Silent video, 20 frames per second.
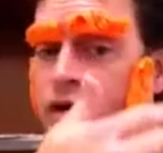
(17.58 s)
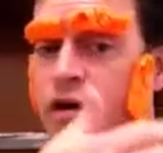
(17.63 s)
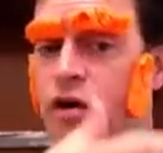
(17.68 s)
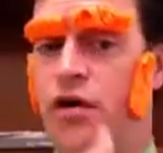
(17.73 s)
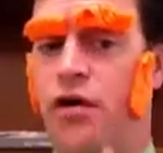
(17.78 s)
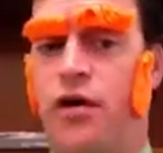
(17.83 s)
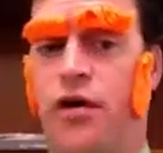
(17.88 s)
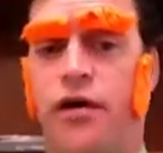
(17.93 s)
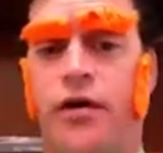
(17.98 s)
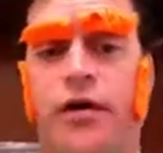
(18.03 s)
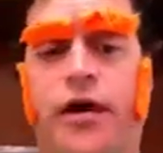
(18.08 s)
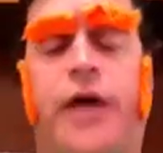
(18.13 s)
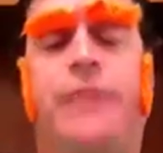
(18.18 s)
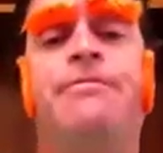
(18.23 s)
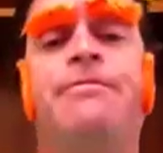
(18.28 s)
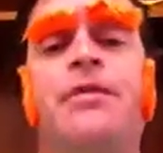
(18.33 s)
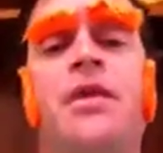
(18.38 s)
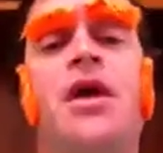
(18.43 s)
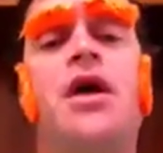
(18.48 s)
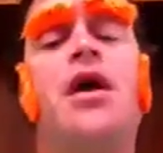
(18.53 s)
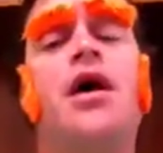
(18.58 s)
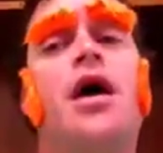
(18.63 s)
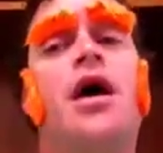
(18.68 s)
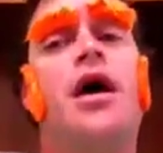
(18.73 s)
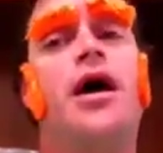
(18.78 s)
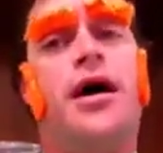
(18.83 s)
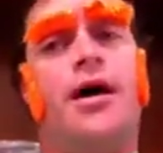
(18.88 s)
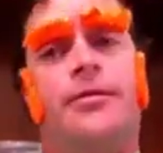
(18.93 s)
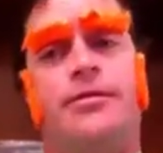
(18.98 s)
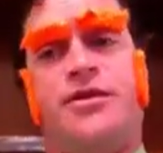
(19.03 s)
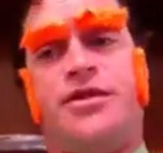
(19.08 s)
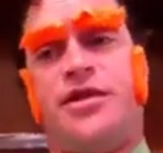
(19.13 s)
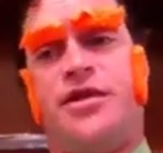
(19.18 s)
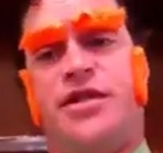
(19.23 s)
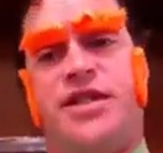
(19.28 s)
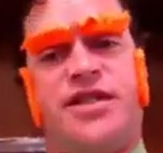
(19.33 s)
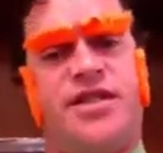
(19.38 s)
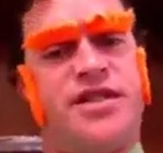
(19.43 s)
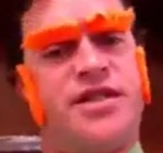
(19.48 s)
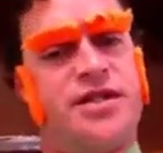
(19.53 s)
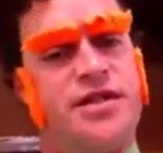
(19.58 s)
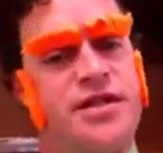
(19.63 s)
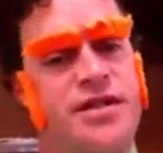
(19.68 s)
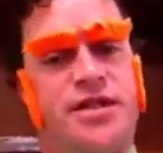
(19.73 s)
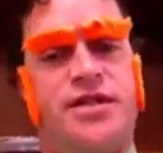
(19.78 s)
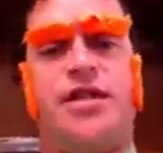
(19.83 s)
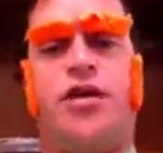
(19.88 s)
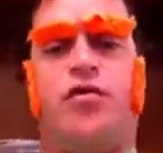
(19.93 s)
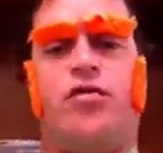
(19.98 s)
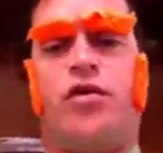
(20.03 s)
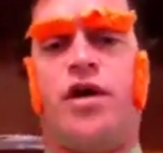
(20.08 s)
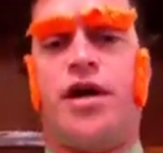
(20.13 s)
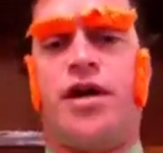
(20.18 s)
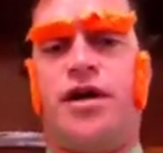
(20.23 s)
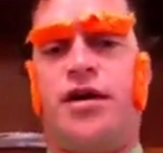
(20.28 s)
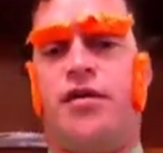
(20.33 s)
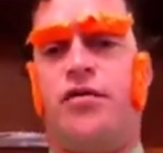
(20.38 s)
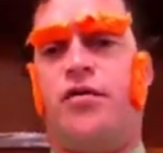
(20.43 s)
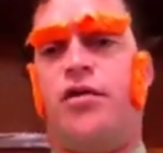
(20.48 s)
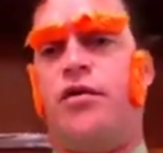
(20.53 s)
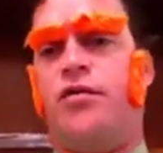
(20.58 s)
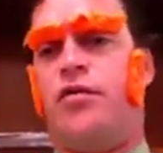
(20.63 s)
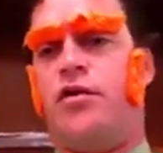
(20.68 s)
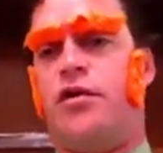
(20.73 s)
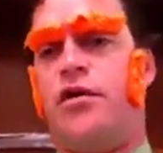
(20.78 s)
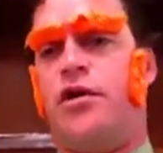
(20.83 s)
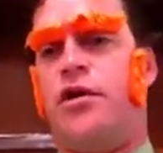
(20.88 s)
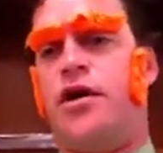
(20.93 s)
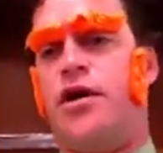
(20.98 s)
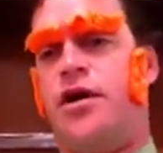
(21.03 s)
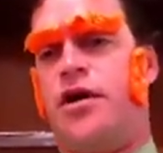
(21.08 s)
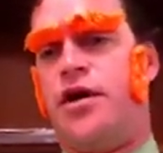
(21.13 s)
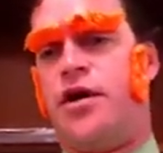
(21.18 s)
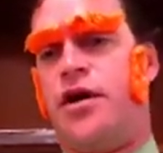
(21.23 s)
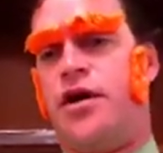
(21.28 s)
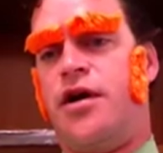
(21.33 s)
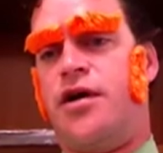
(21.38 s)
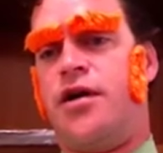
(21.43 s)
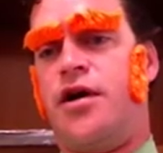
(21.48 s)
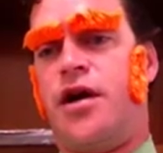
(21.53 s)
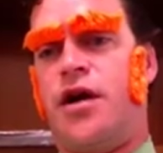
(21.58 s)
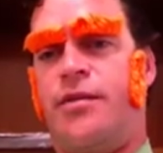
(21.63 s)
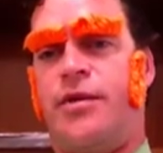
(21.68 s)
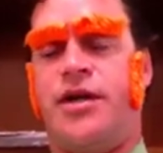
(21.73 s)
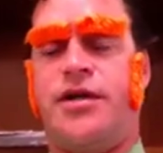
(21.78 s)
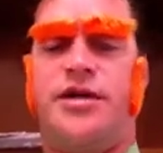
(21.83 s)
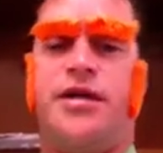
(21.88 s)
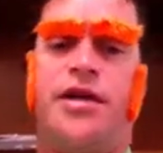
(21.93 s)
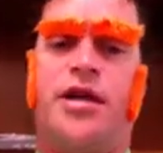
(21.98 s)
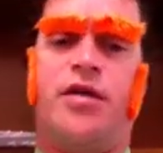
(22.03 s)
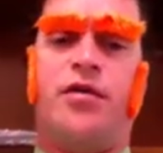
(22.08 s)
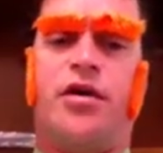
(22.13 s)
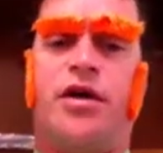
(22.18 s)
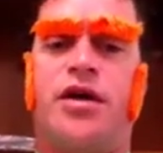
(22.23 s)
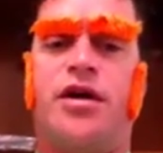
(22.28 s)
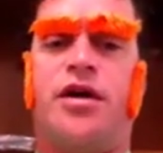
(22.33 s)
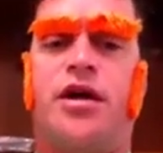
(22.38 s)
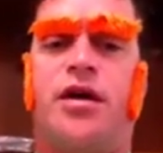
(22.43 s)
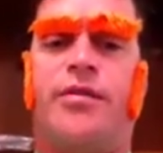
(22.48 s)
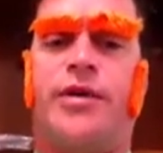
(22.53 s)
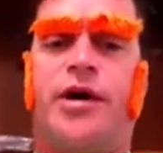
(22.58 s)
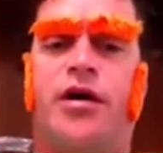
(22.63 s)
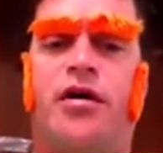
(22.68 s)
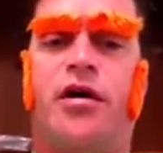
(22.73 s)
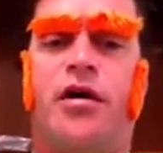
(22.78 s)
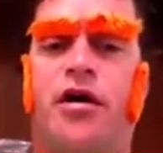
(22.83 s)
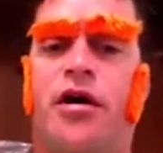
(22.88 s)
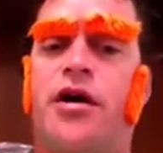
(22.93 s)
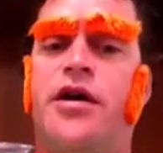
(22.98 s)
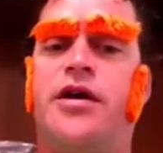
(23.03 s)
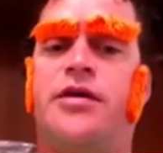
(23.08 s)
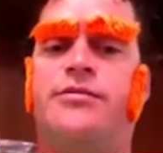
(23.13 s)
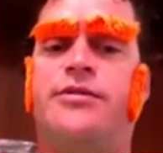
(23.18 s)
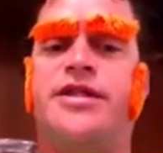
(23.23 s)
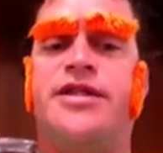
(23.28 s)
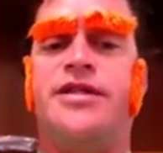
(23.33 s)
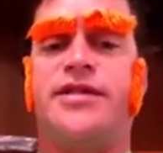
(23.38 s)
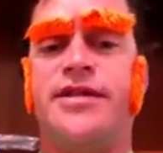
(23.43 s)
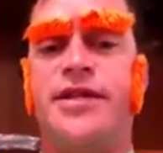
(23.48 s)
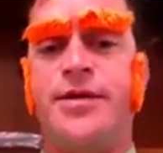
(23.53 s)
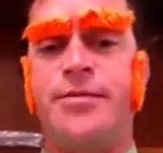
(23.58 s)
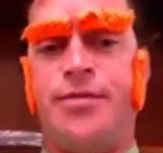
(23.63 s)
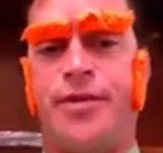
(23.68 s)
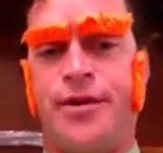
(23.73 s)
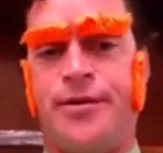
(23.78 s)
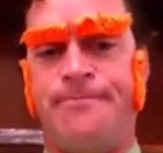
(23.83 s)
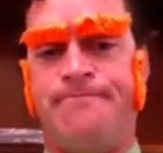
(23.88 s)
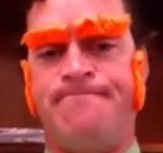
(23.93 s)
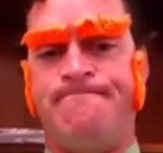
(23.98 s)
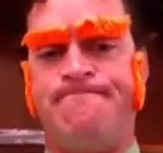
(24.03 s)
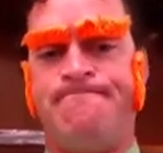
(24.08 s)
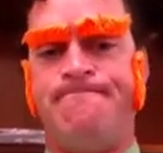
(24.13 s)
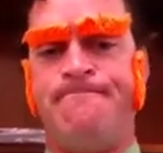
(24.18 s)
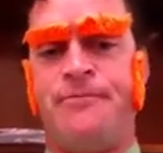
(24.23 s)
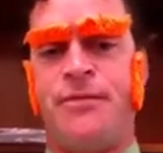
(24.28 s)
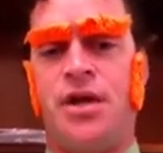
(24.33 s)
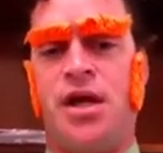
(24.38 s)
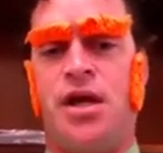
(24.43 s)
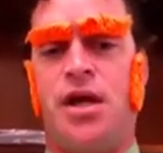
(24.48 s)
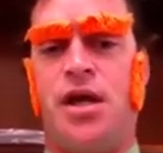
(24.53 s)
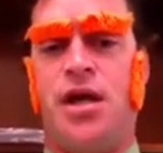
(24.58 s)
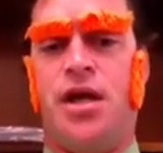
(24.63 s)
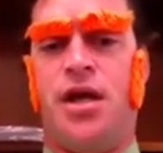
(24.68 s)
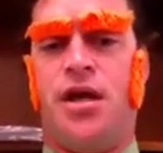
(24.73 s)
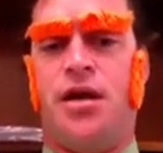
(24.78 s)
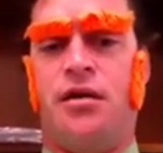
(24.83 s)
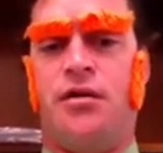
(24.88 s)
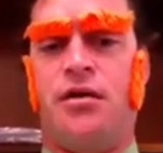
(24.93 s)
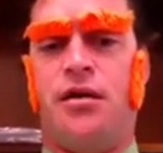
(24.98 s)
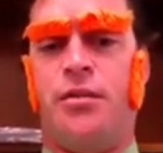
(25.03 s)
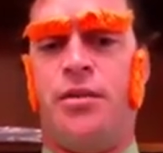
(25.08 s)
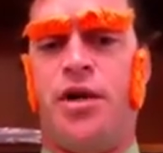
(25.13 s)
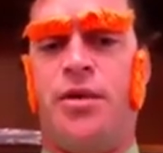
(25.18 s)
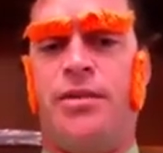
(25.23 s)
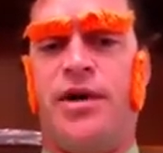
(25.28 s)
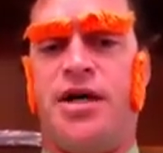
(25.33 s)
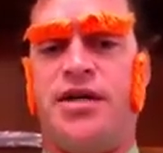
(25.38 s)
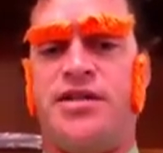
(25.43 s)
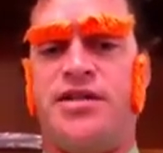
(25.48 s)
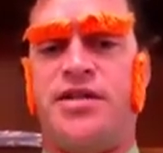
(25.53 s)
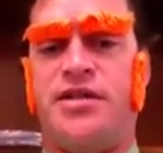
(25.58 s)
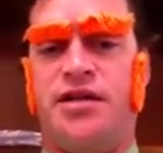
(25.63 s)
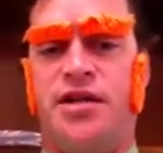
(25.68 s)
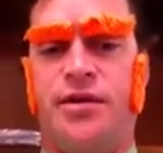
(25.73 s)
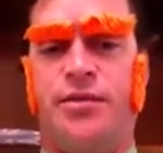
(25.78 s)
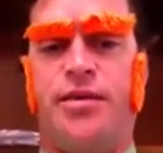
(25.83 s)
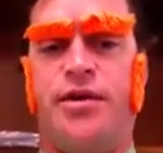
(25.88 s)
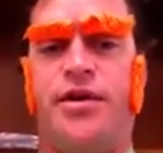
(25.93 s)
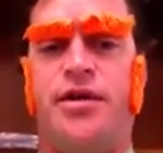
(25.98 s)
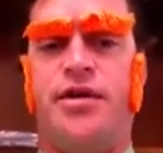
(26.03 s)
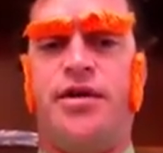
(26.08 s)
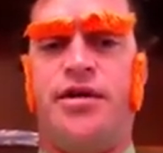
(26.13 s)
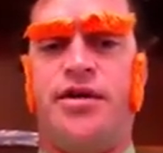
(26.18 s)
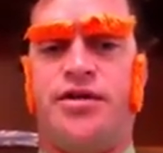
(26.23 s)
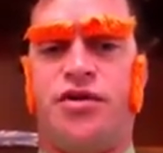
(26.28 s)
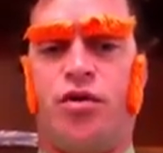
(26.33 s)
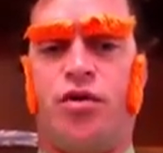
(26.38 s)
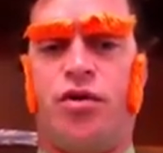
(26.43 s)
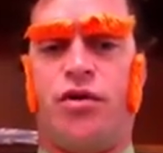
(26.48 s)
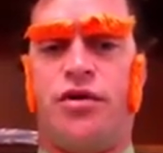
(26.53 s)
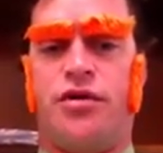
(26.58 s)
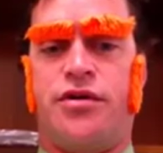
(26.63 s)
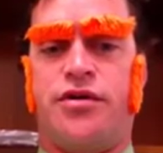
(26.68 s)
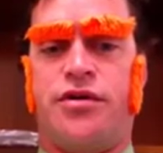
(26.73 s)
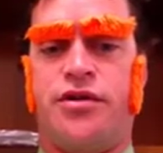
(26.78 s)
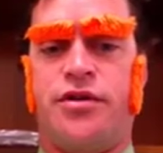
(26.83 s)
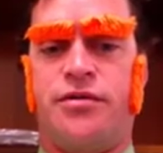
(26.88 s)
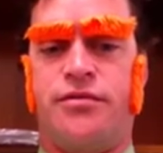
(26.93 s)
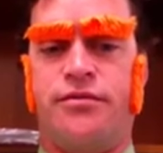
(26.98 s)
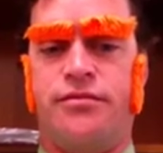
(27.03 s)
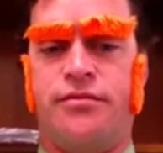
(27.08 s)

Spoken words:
hard. Okay, so let's get right into what we're going to talk about today. We're going to talk about REM sleep and a little bit about sleep disorders.